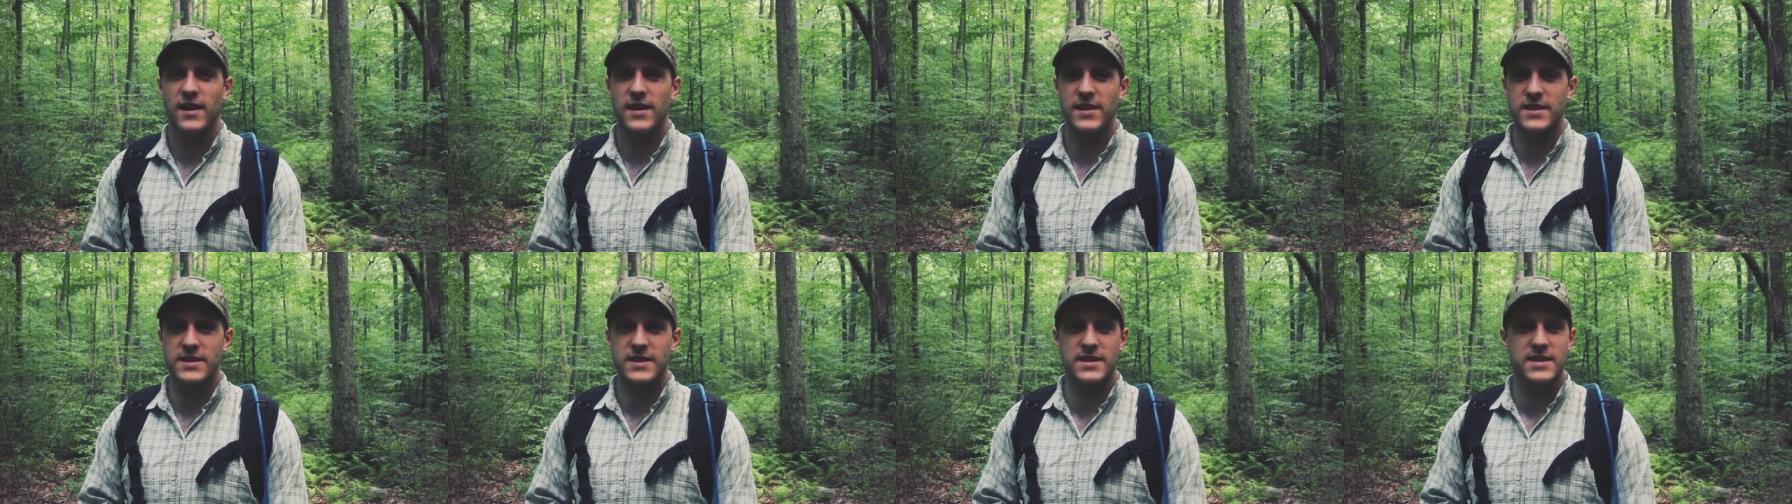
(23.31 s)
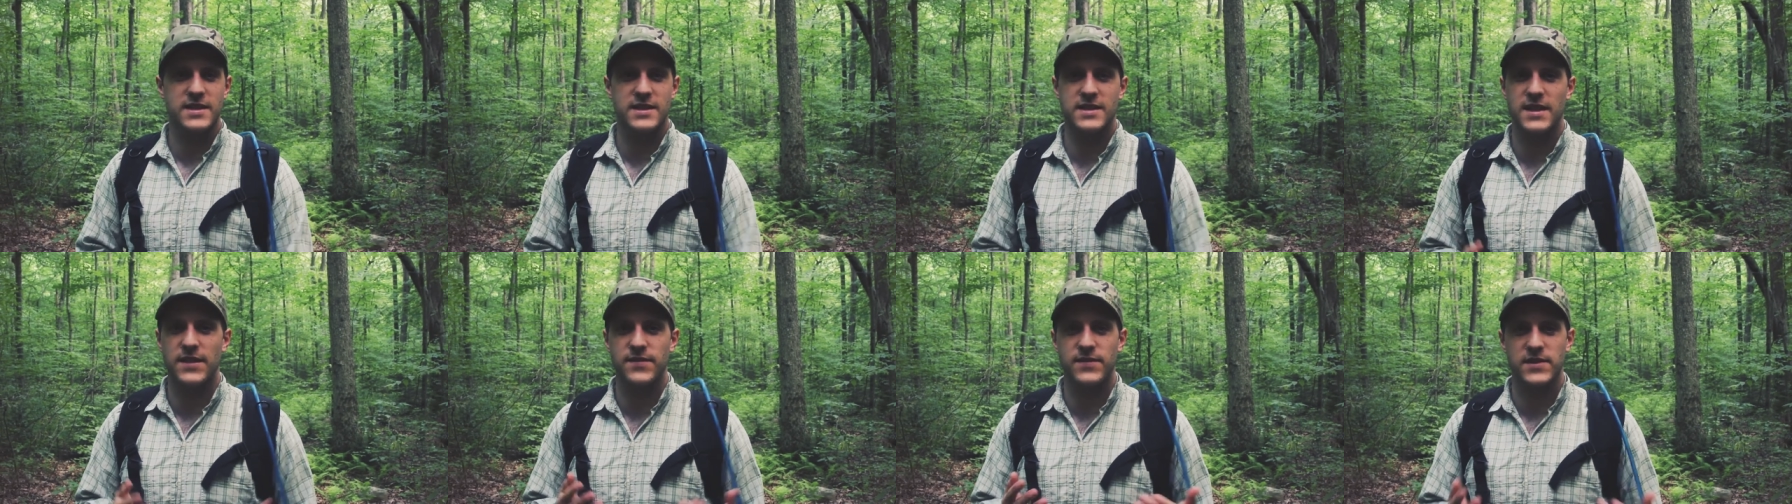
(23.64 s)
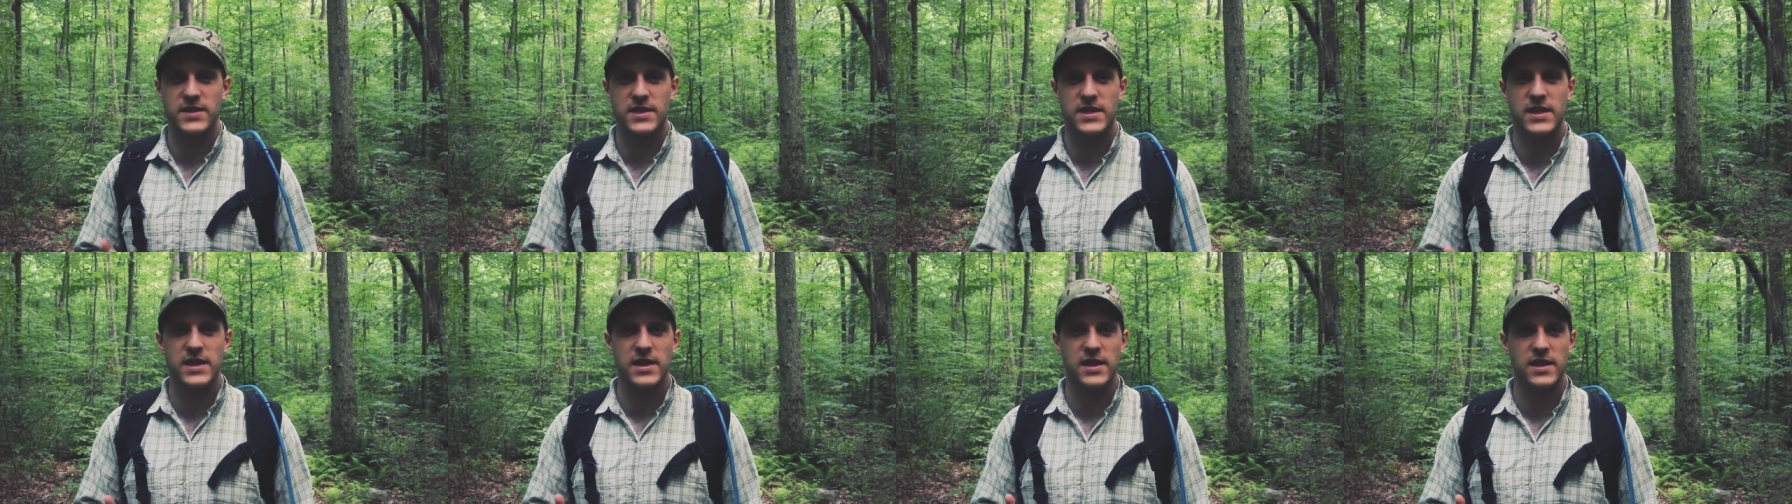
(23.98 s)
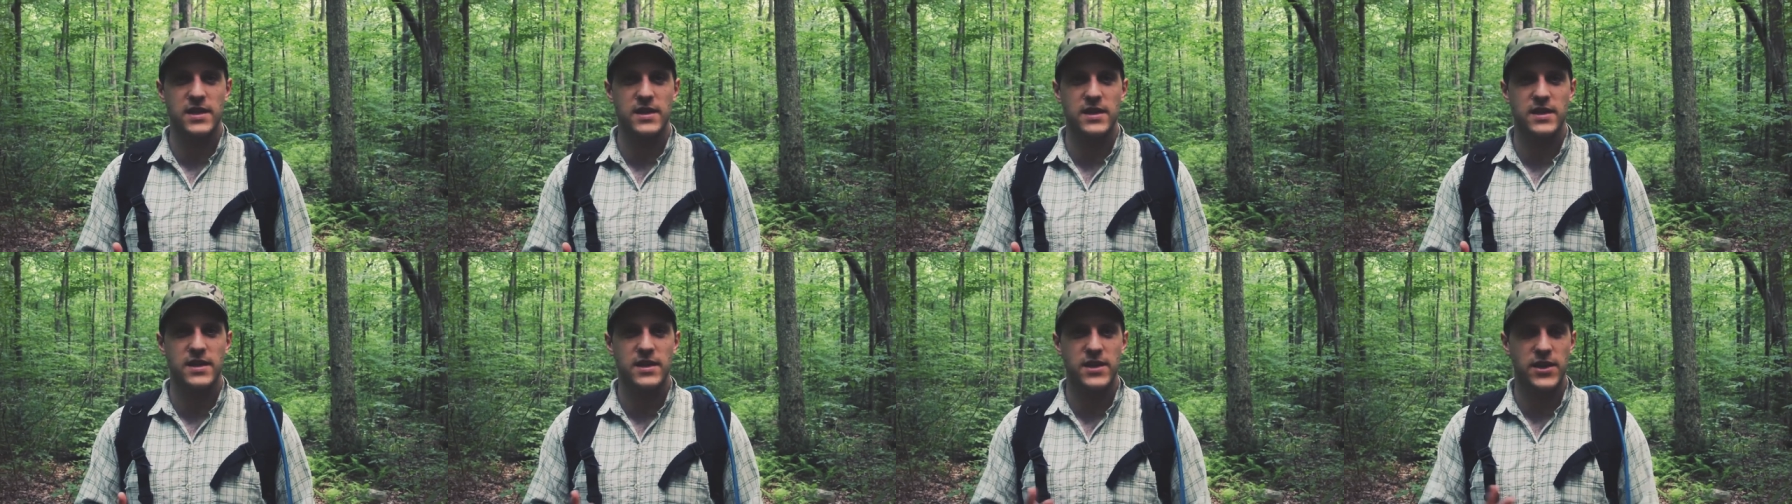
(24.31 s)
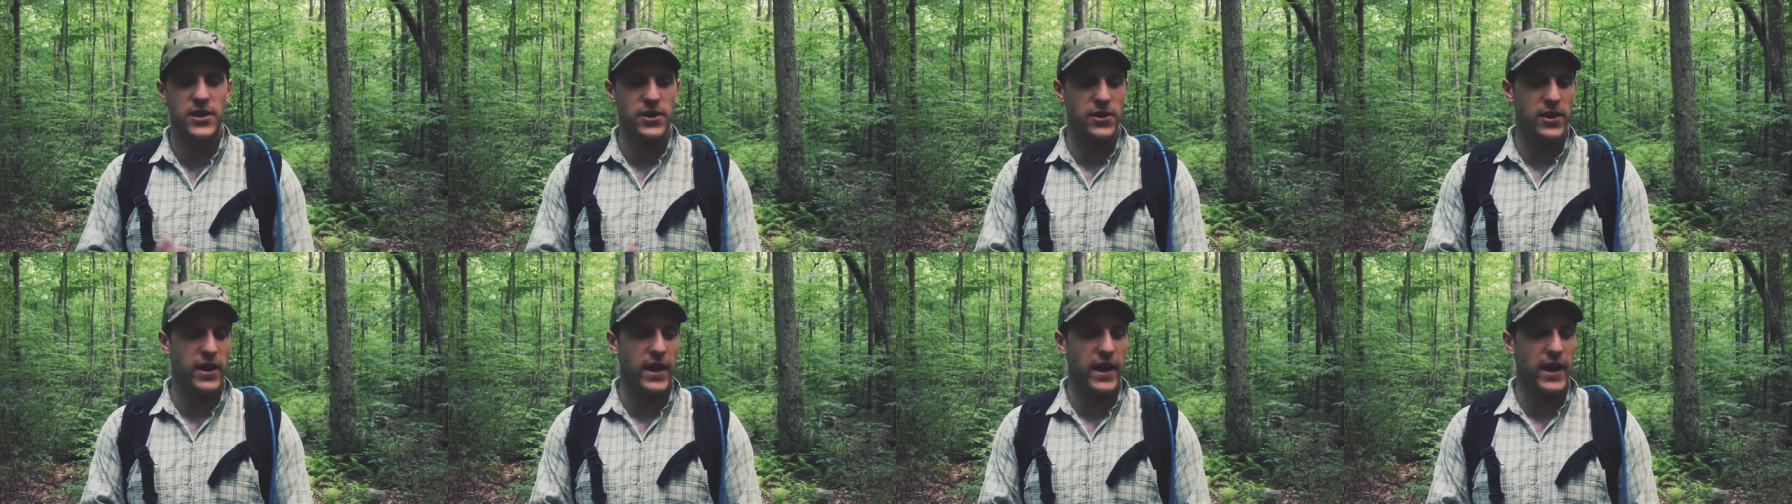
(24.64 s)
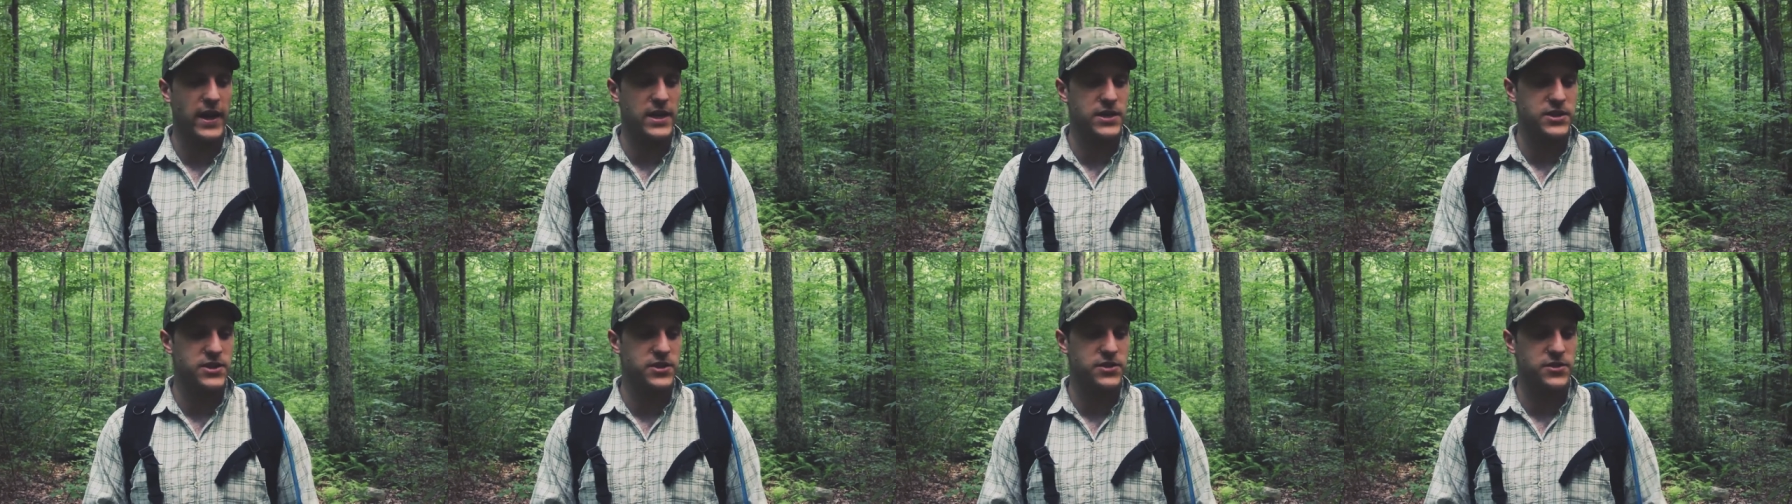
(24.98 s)
This is a 17-year
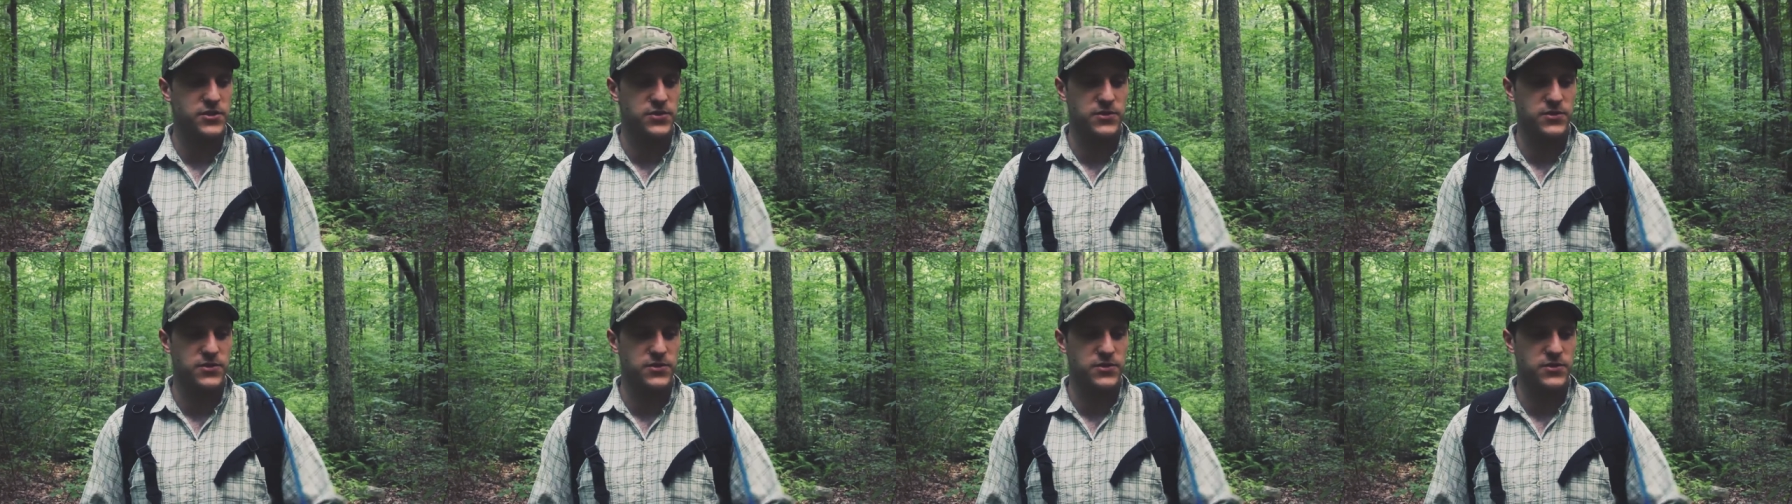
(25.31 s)
hatch.